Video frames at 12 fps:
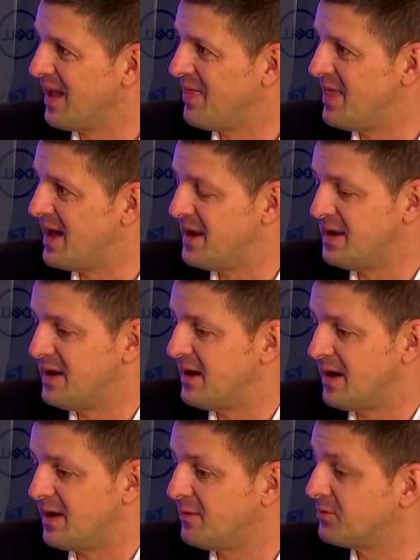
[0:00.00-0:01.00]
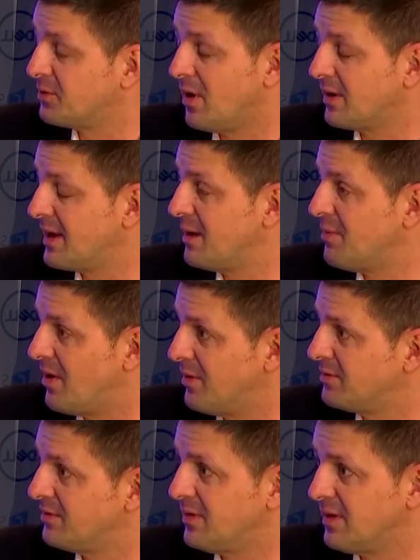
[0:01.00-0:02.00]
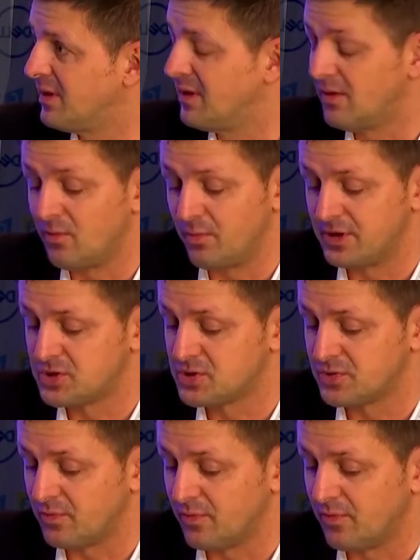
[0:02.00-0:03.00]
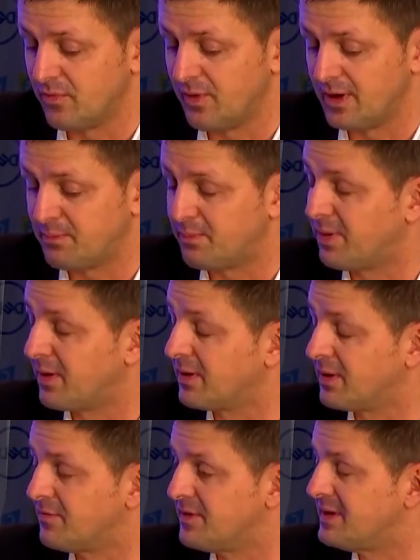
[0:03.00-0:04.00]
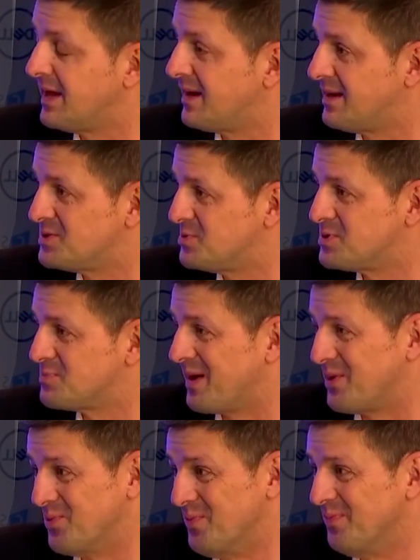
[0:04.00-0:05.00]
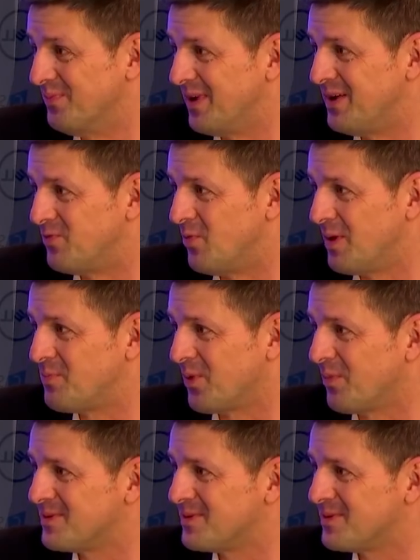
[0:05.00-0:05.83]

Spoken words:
and then talking about, you know, what part of the data is used by whom and for what